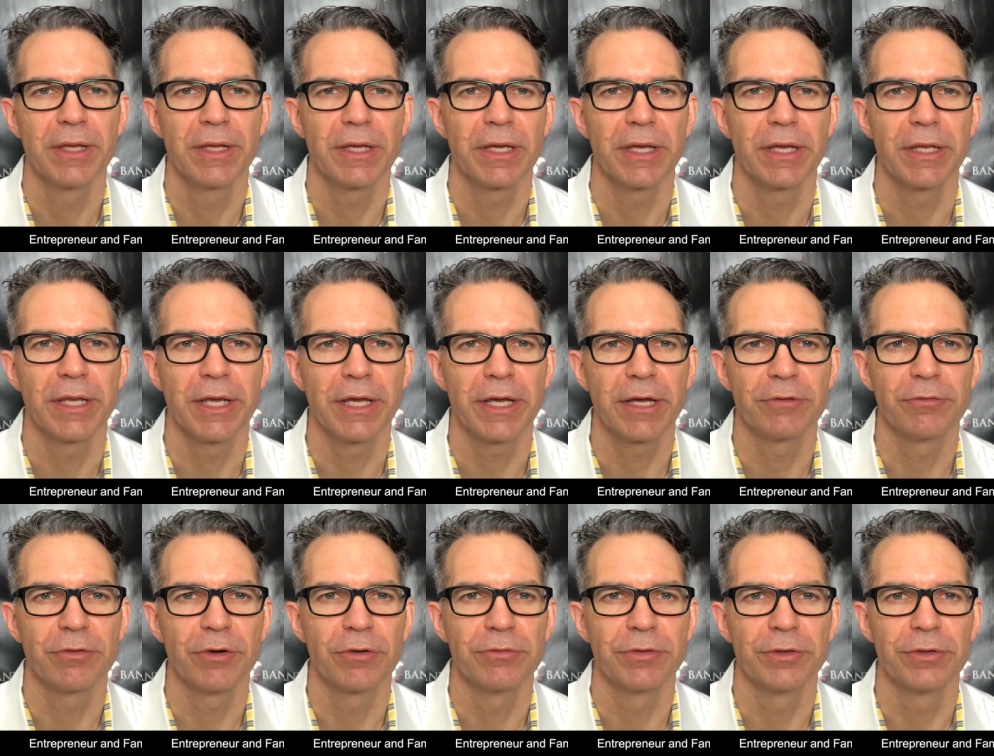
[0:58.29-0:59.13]
And they
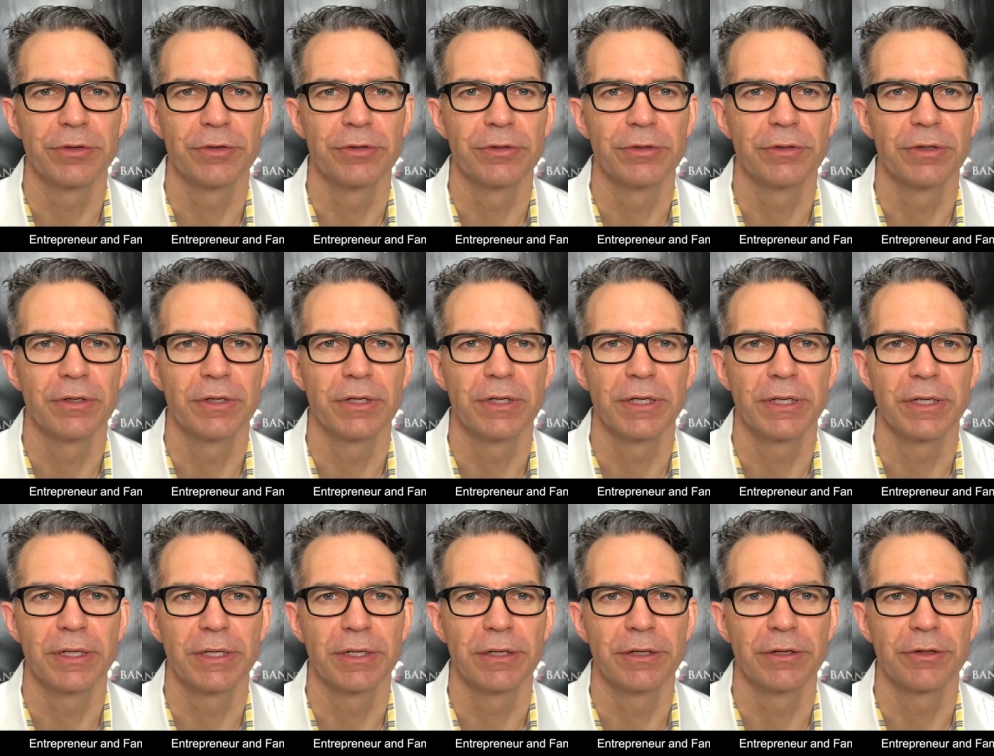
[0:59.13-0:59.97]
have over
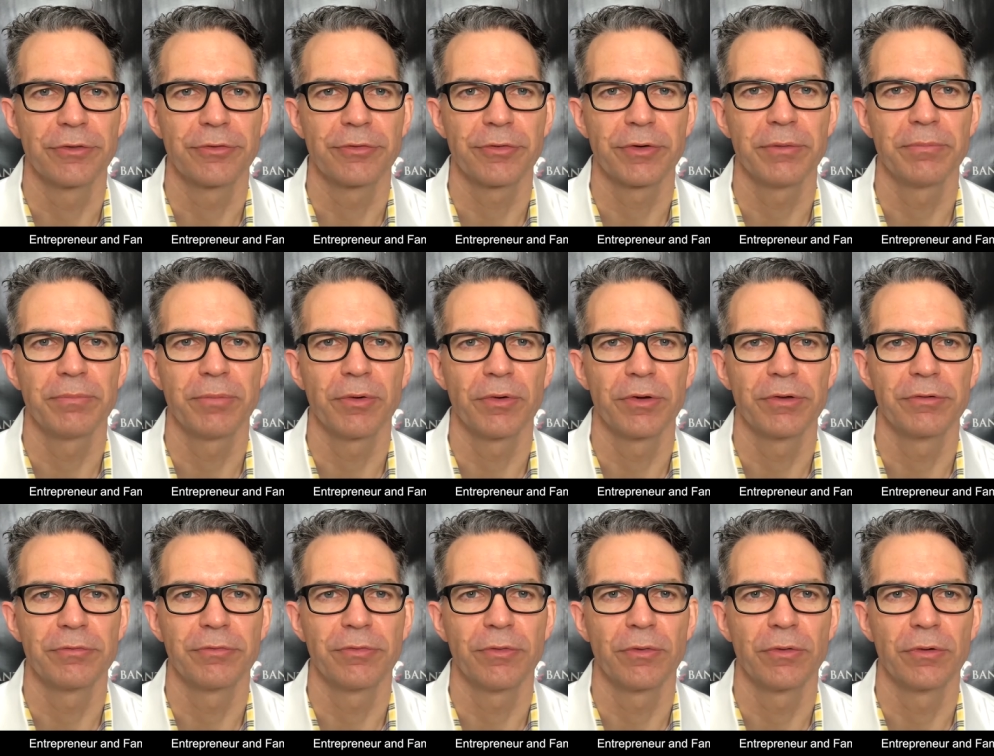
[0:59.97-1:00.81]

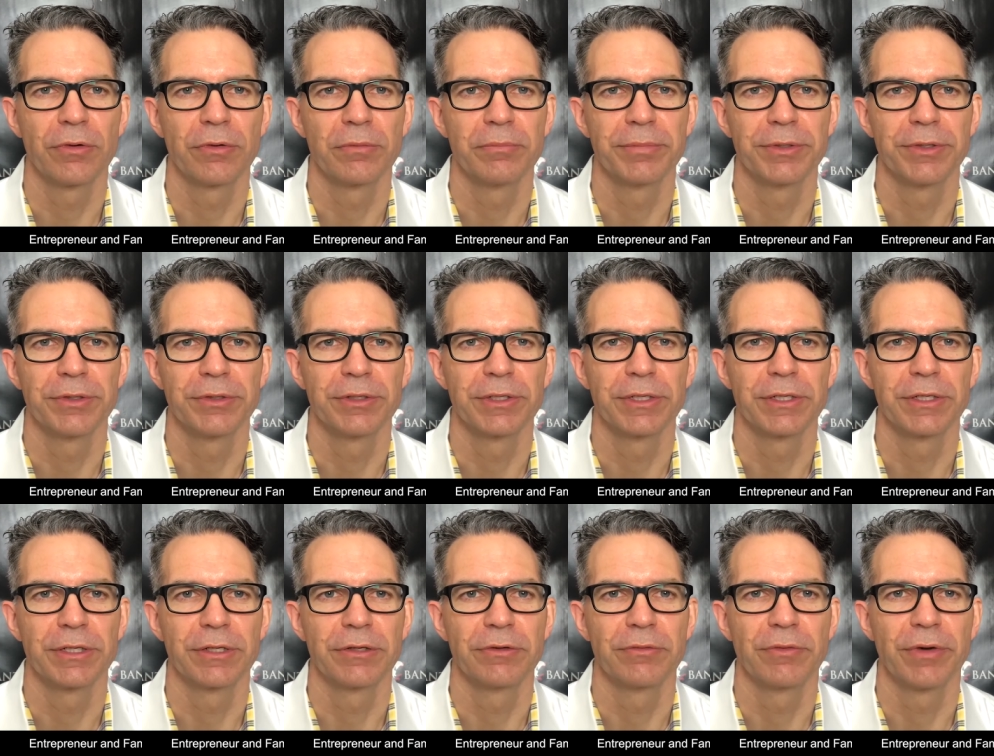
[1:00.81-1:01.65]
$3.4
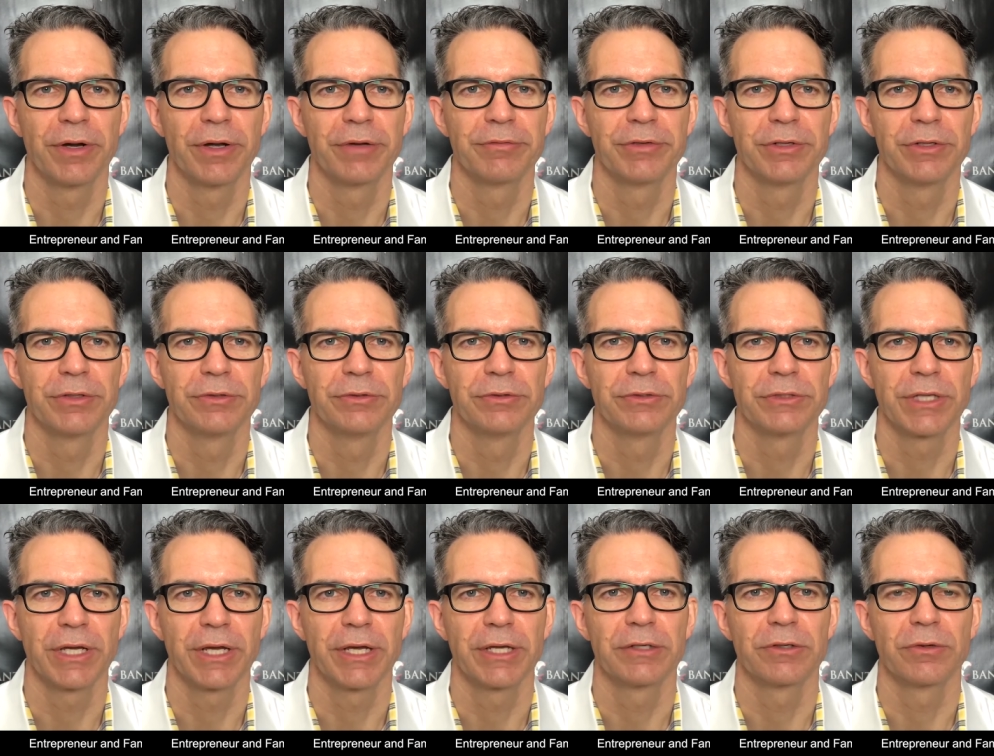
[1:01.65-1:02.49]
billion in revenues,
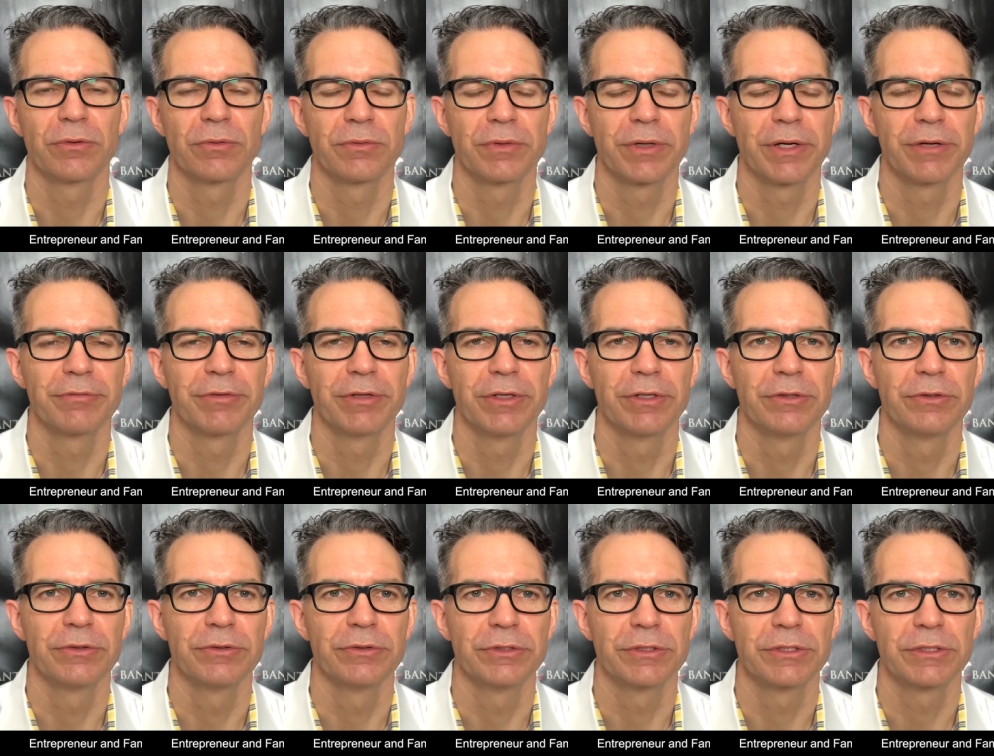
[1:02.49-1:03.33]
annual
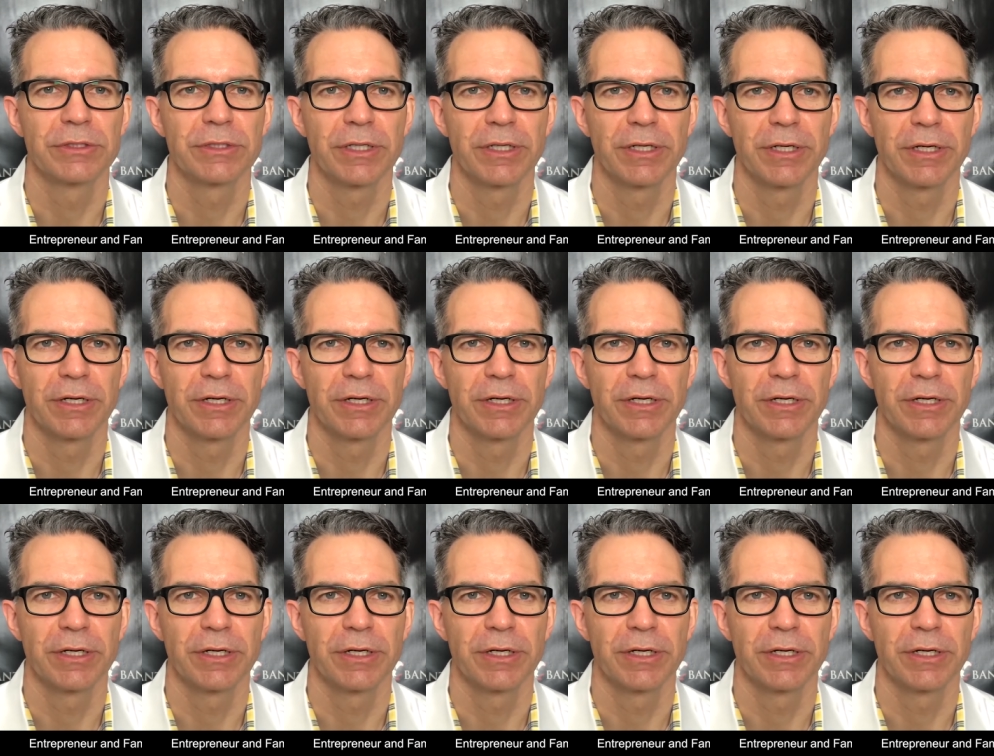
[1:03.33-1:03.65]
revenues,